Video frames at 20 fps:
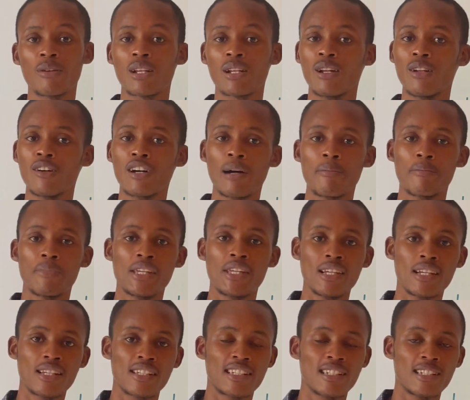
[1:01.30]
with lower
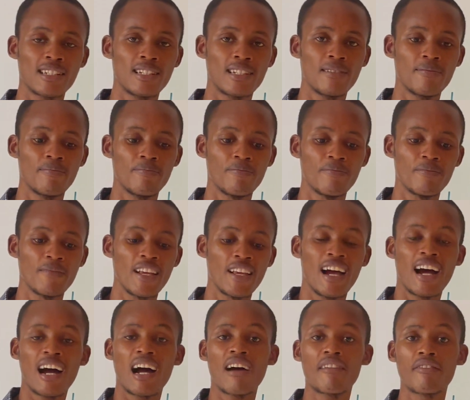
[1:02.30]
PSA
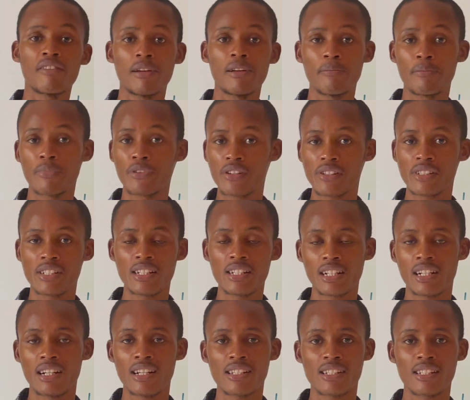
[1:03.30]
have um, prostate
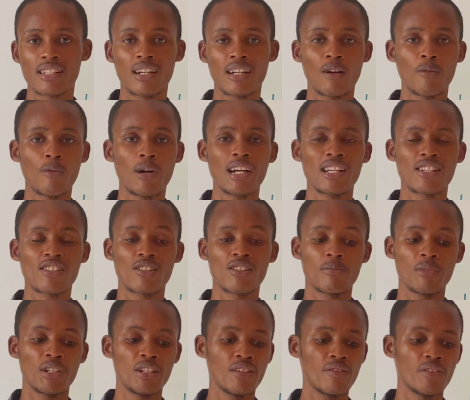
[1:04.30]
cancer, while some
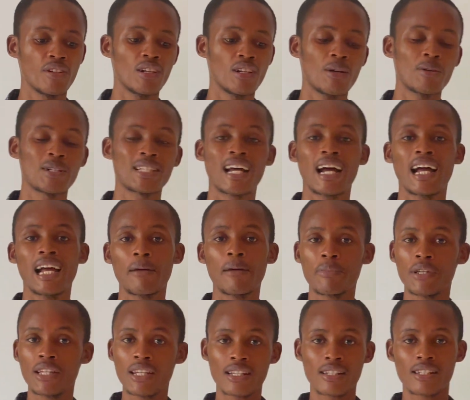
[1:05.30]
individuals with higher
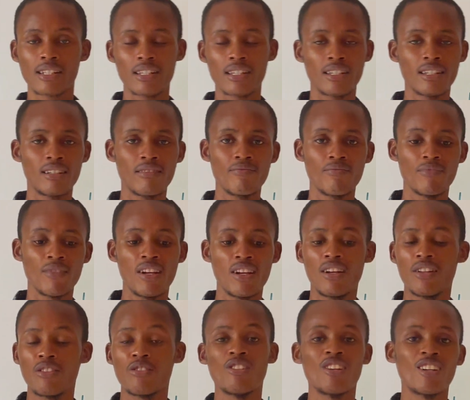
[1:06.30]
PSA
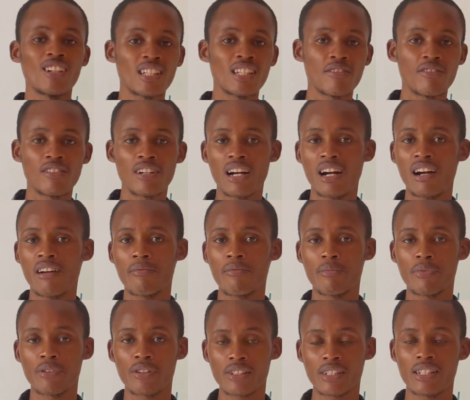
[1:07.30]
do not even have
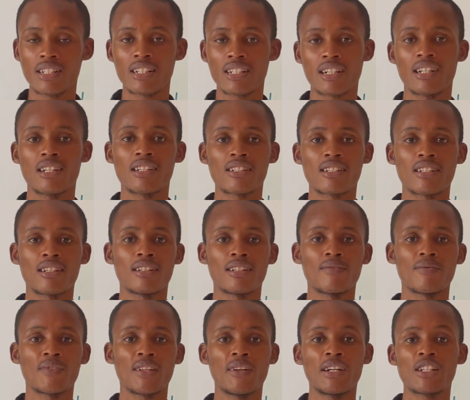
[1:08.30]
prostate cancer.
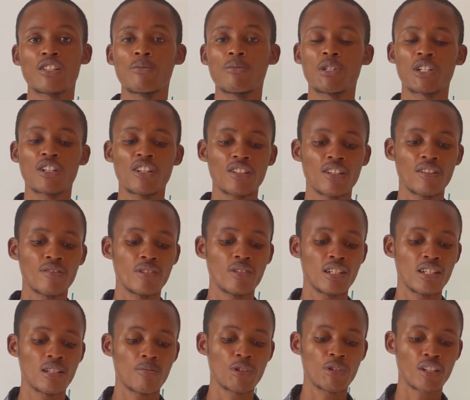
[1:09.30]
All right, so because of
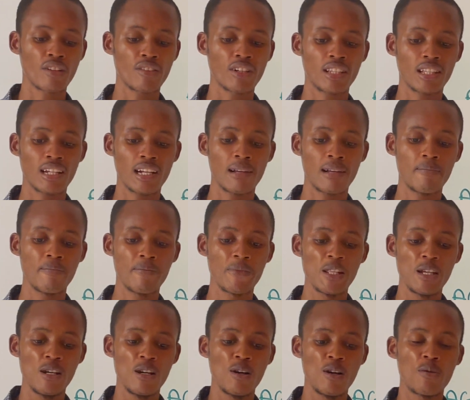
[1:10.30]
this, most of the time
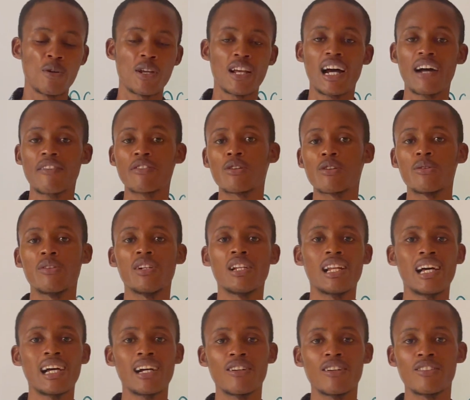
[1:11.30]
we have to
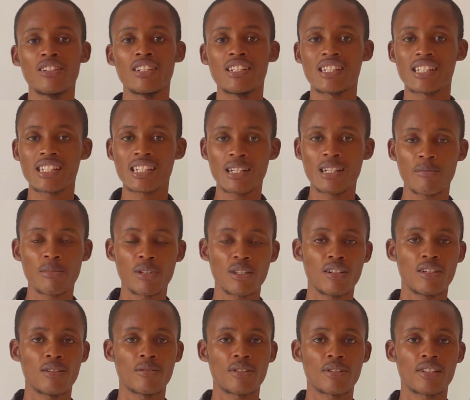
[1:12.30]
rely on the
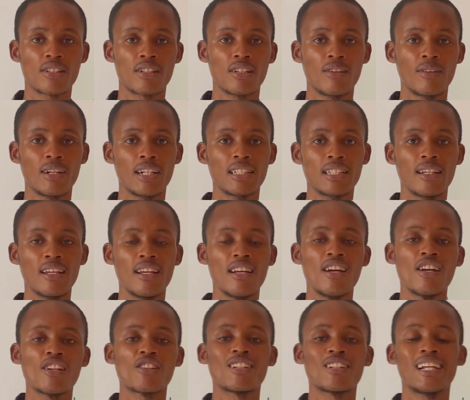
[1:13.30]
symptoms. All right,
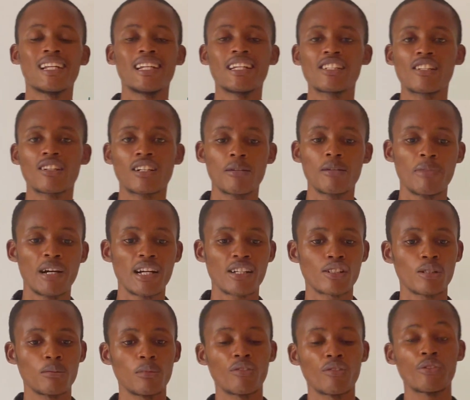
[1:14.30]
so now let's talk about
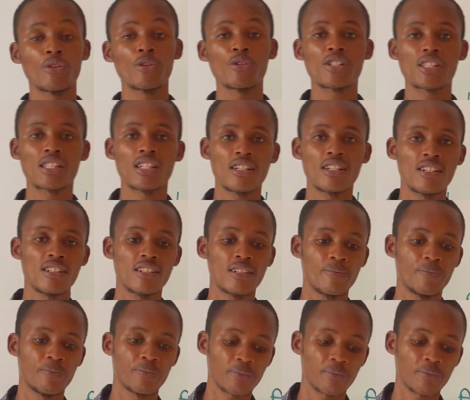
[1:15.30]
some of those things